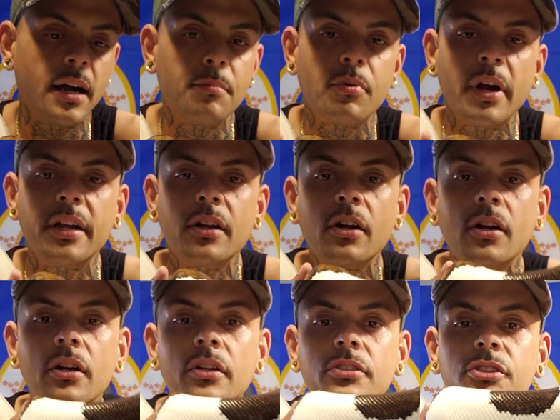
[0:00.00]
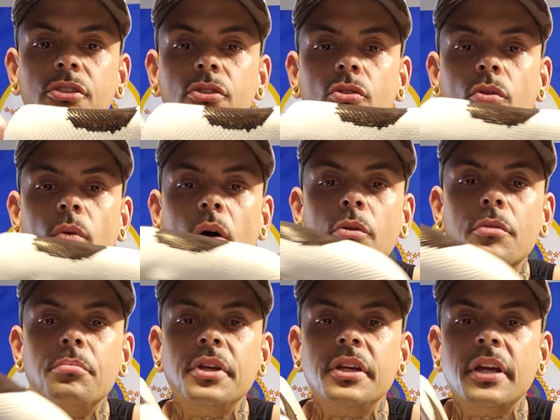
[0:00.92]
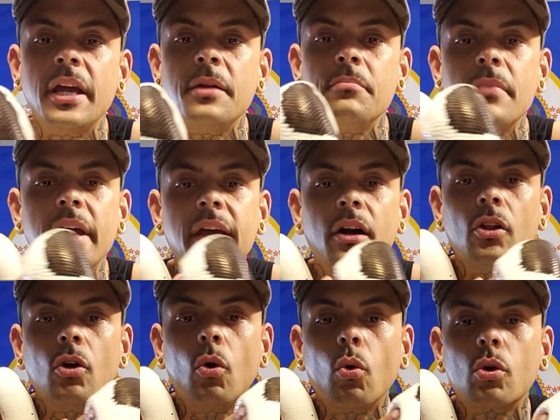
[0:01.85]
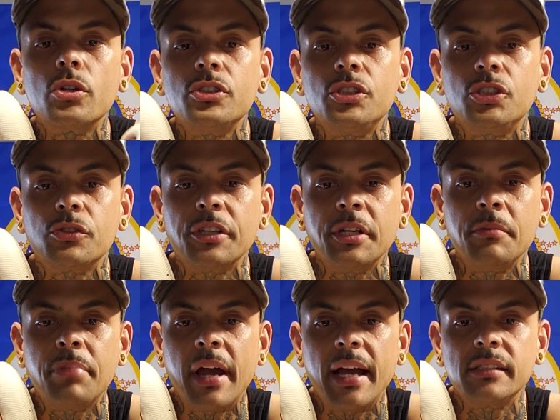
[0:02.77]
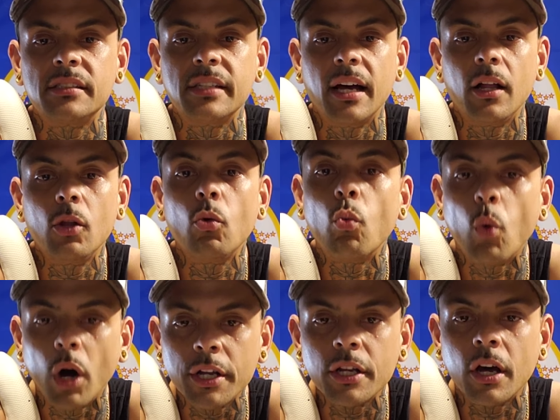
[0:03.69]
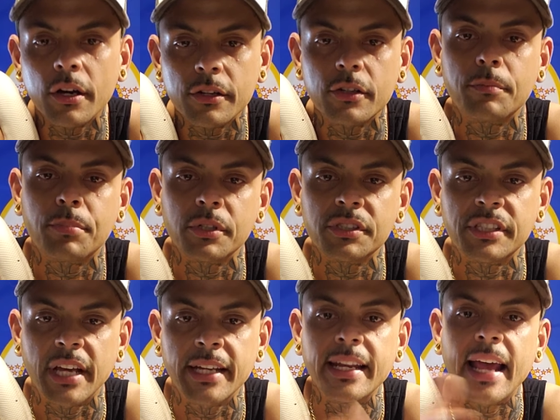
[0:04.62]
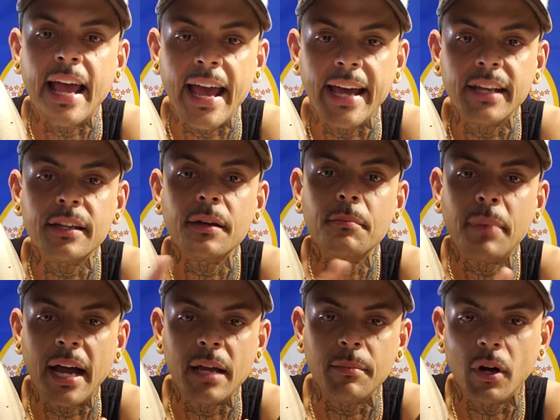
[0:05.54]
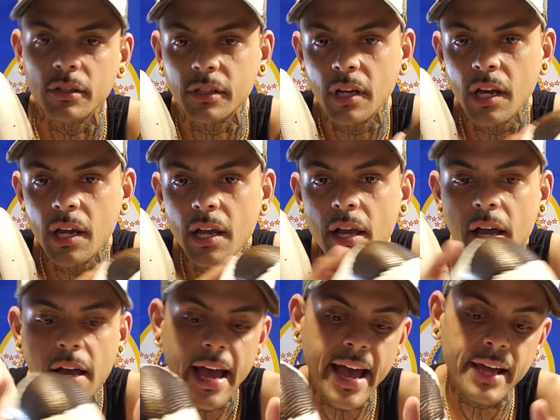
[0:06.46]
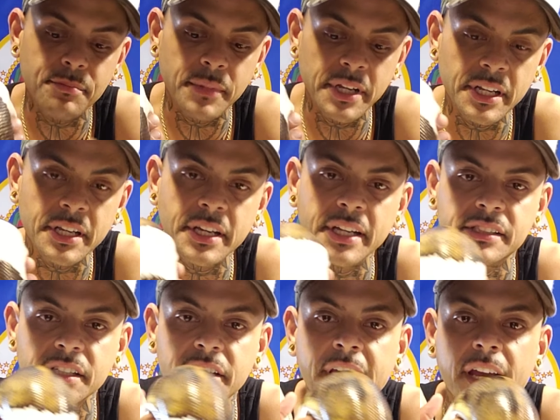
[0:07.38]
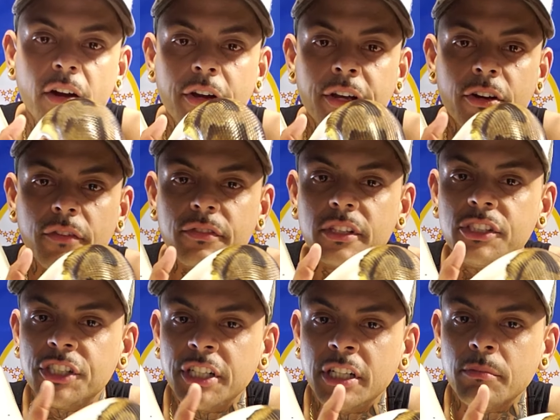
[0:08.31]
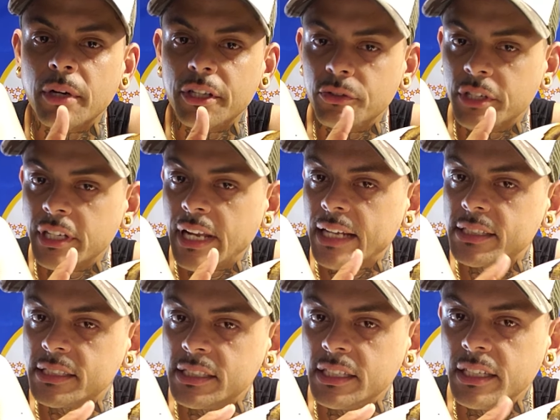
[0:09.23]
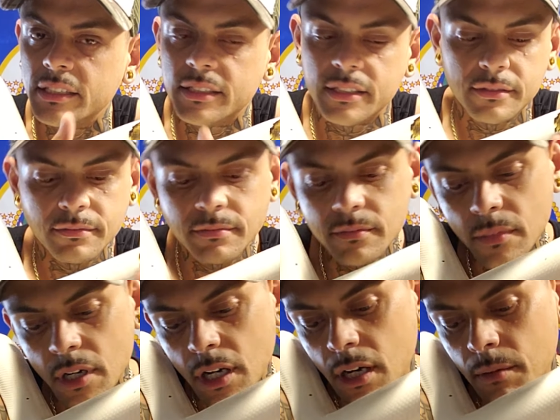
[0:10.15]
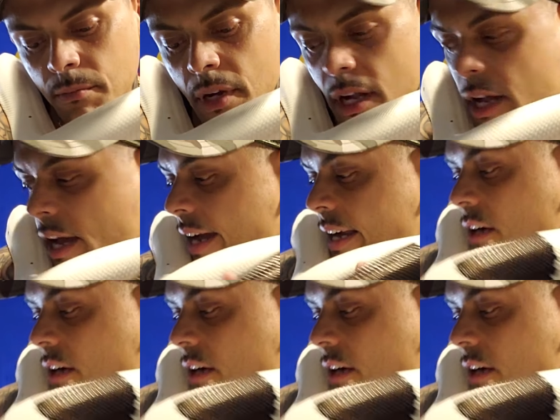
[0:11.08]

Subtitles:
bred her to what would be a male Orange Dream Pastel 100% het piebald. Het meaning it's a carrier of the gene, but you cannot see it. And